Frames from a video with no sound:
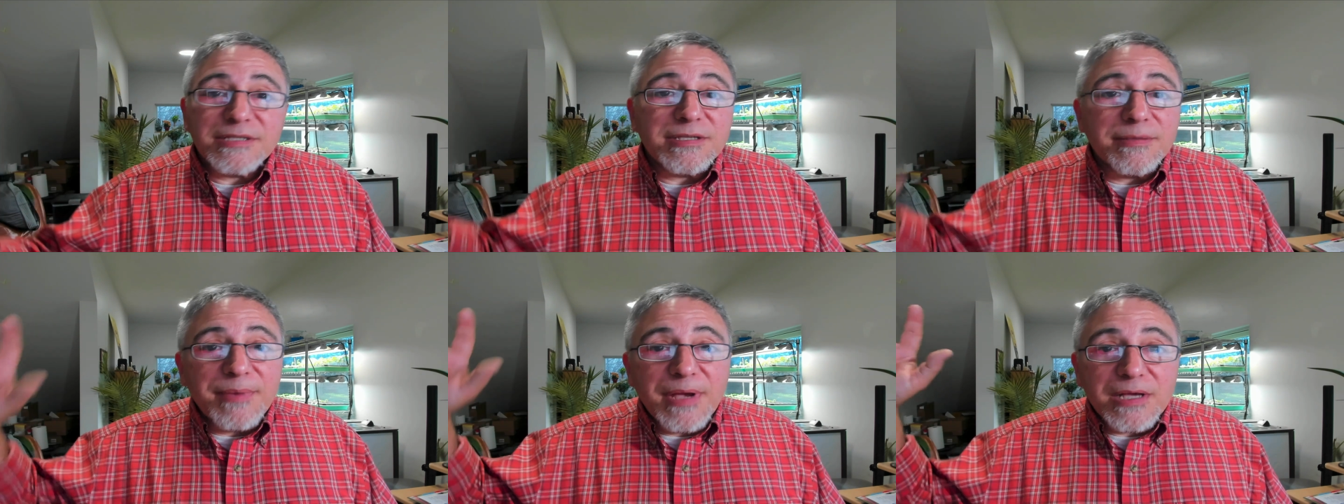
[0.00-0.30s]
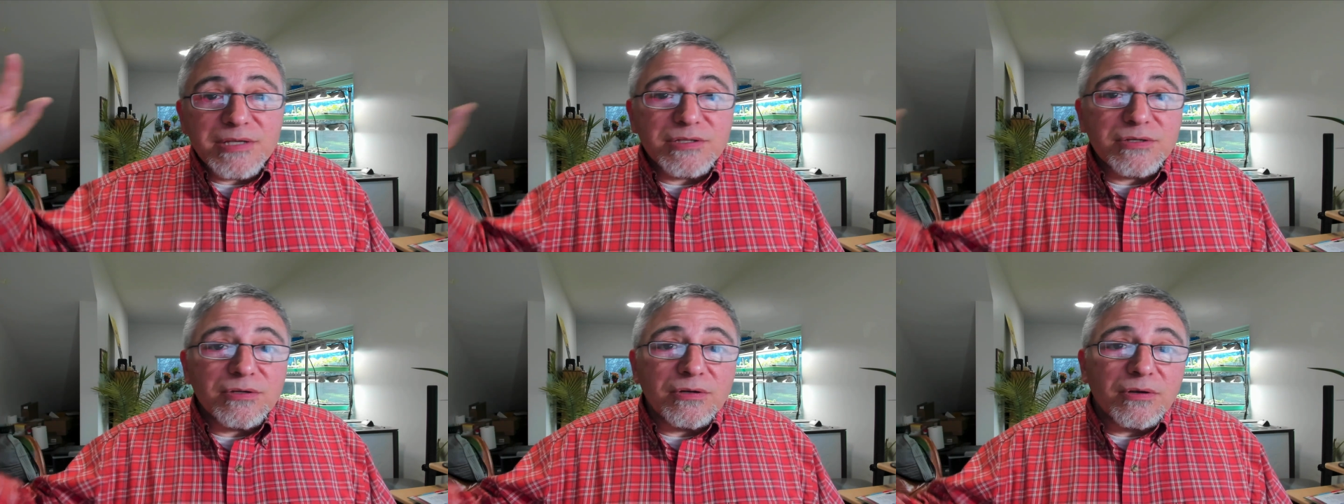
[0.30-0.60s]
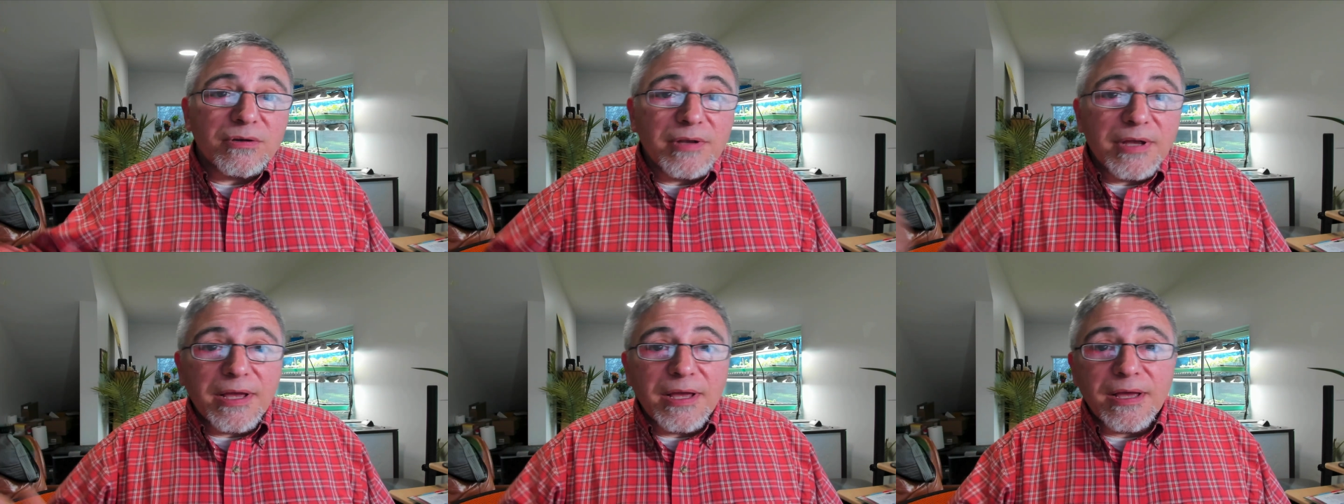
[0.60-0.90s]

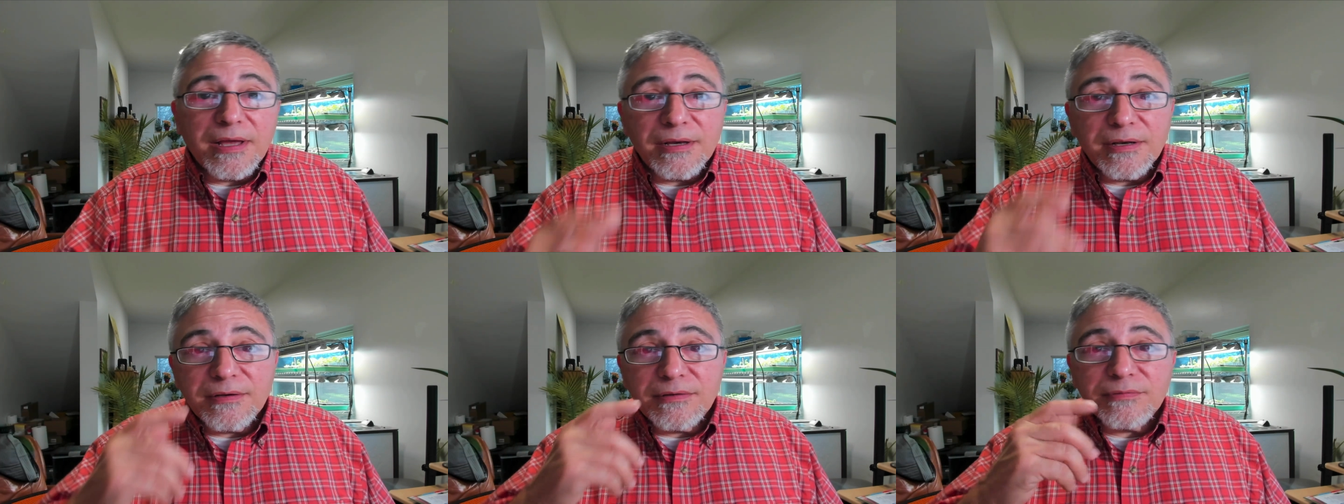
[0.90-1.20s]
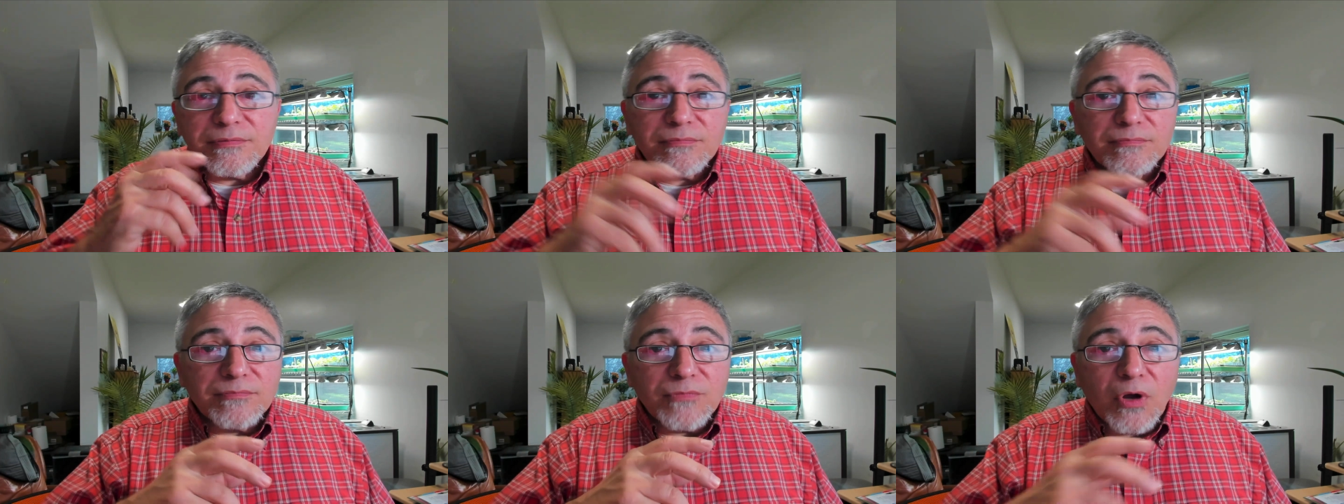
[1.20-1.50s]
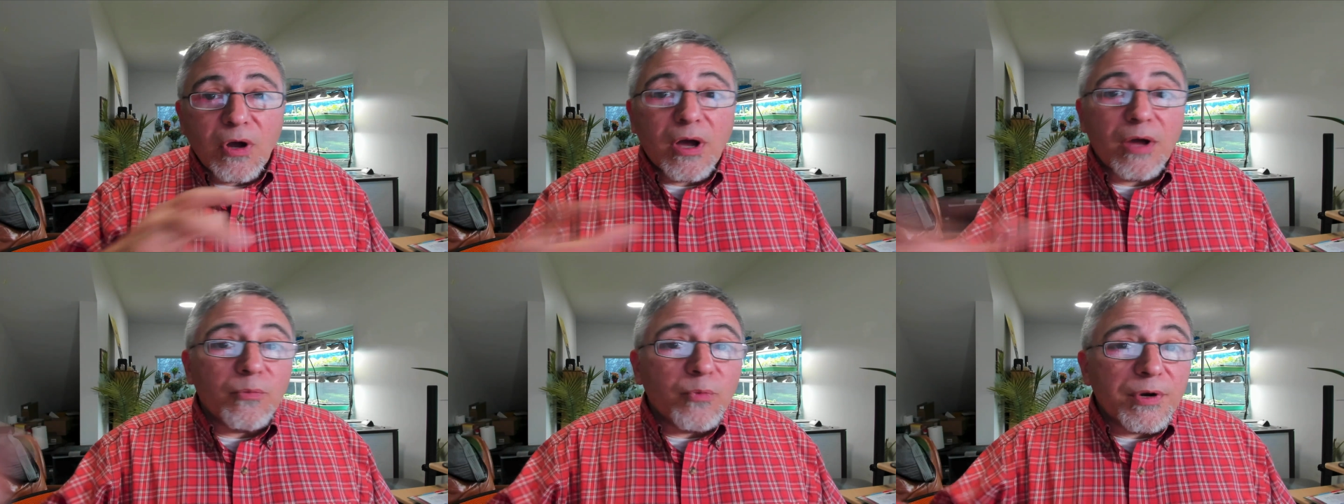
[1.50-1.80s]
semester and
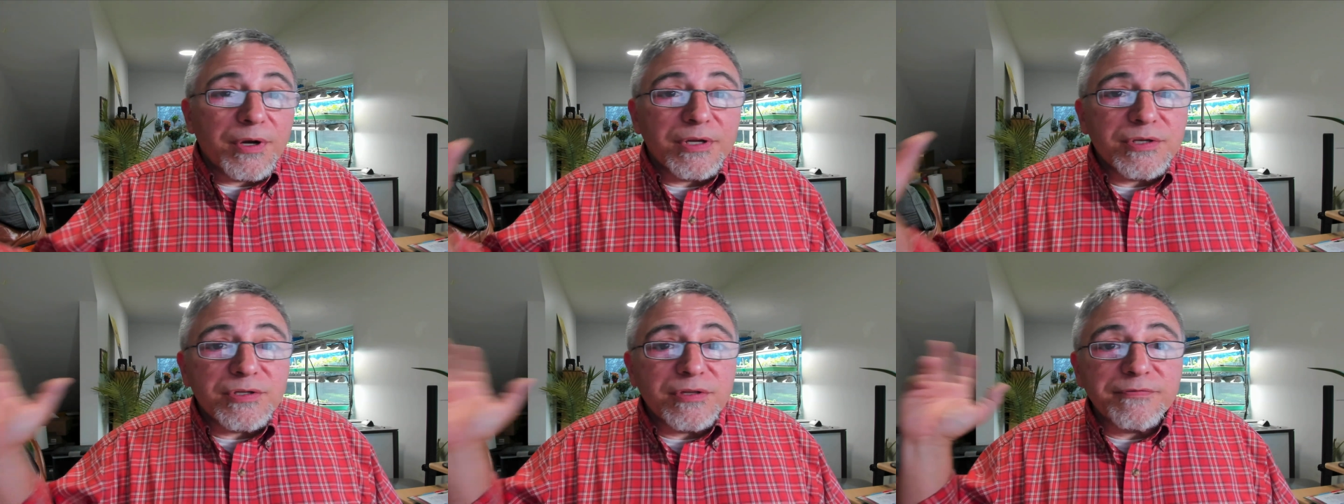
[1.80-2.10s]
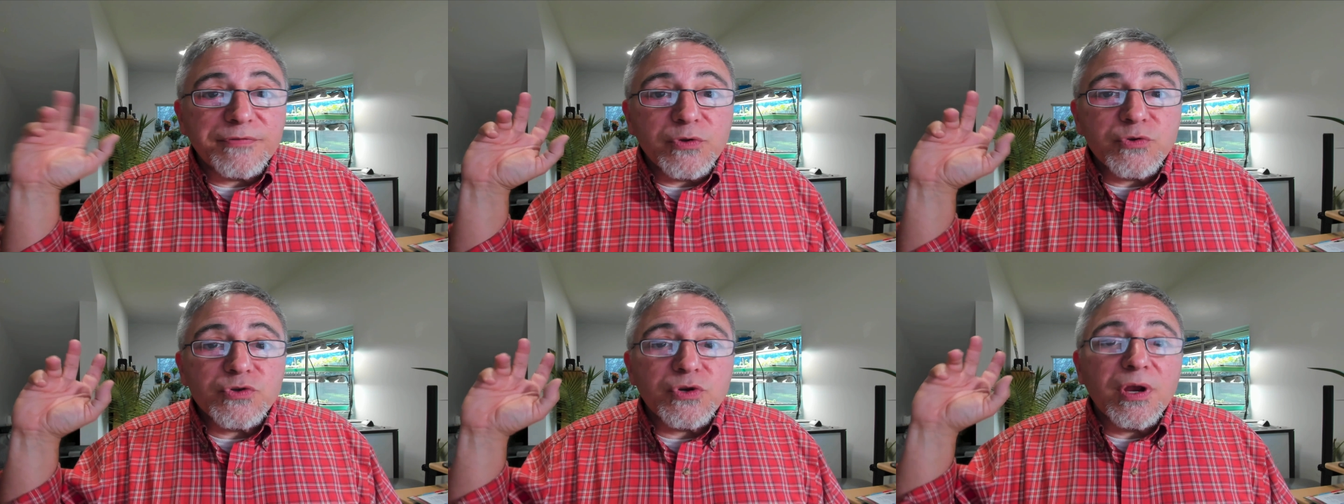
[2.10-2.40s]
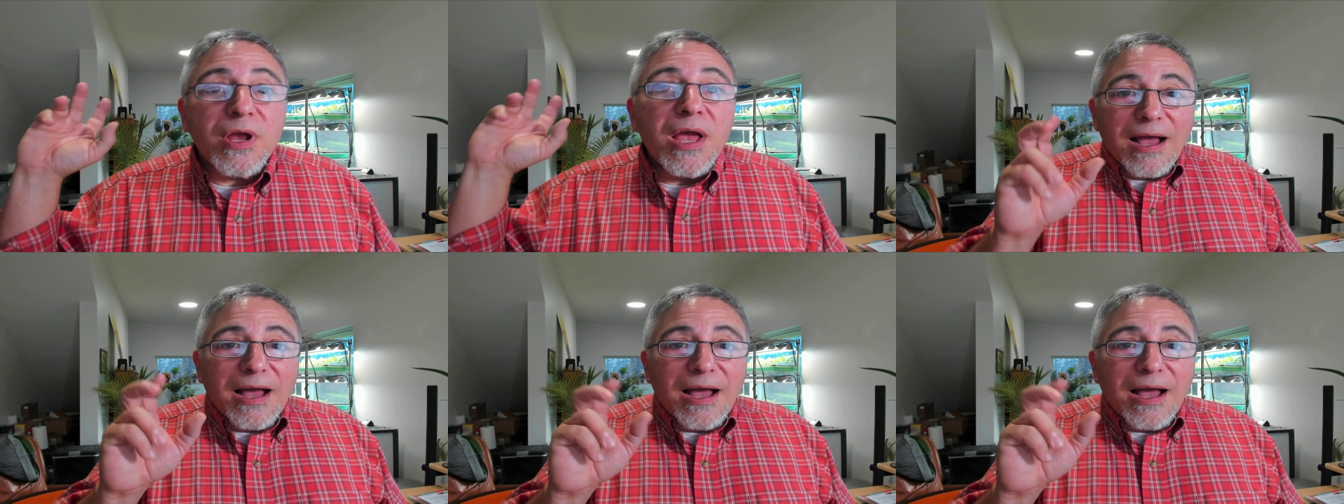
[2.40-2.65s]
onward into the future,